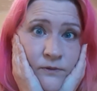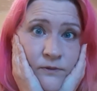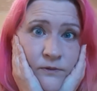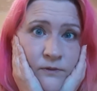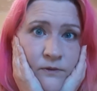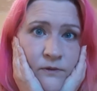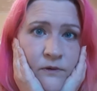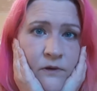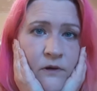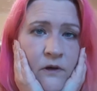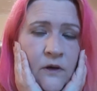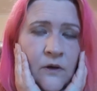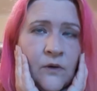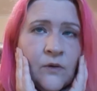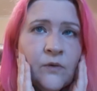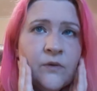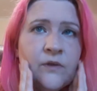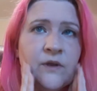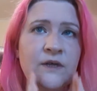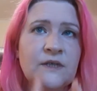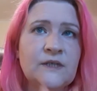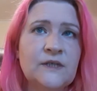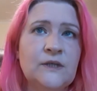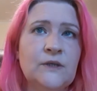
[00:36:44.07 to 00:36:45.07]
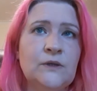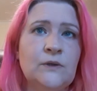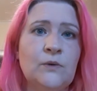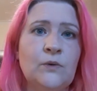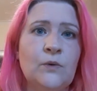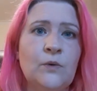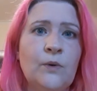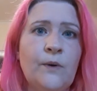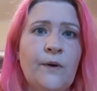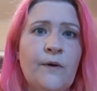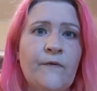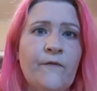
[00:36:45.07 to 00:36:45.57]
you know, that's not
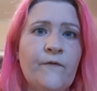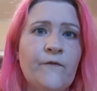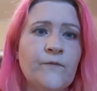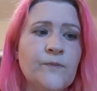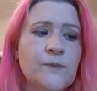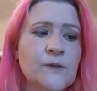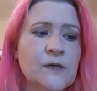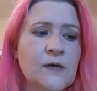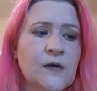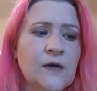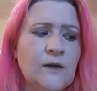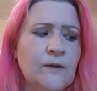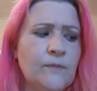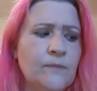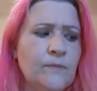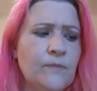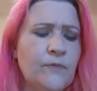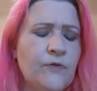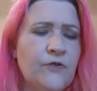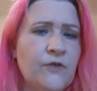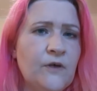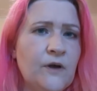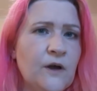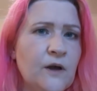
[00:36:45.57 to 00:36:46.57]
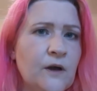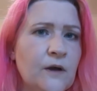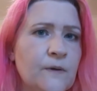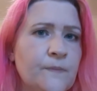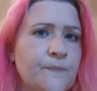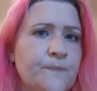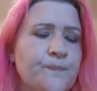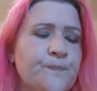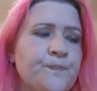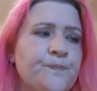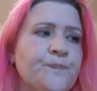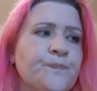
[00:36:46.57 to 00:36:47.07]
enough time thing.
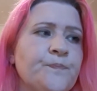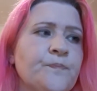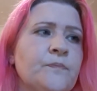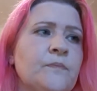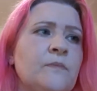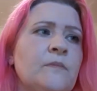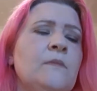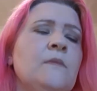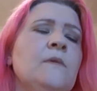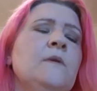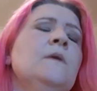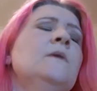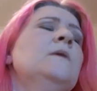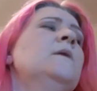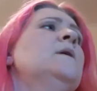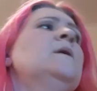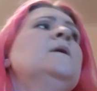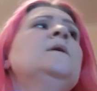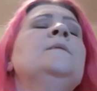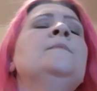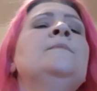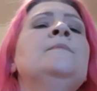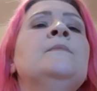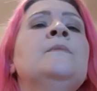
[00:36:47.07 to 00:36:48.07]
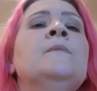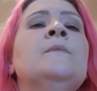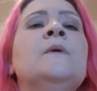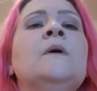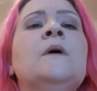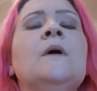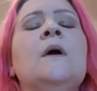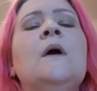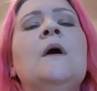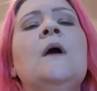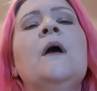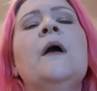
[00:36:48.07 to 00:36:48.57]
It
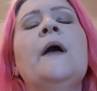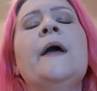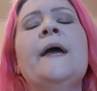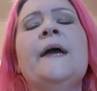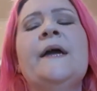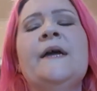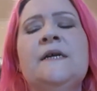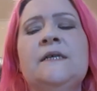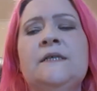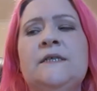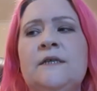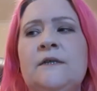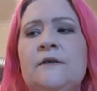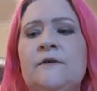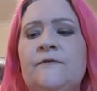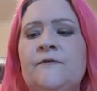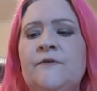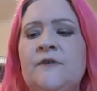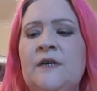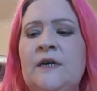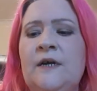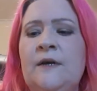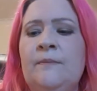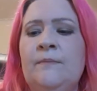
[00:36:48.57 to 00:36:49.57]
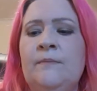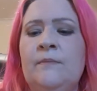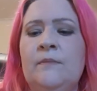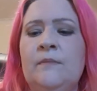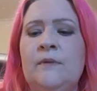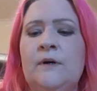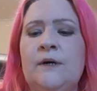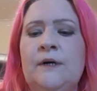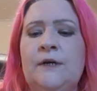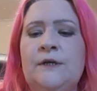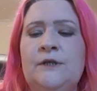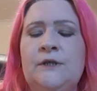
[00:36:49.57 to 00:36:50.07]
is enough time,
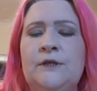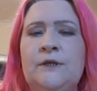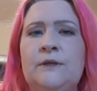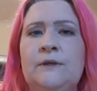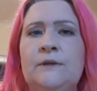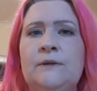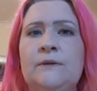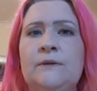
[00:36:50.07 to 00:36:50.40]
I just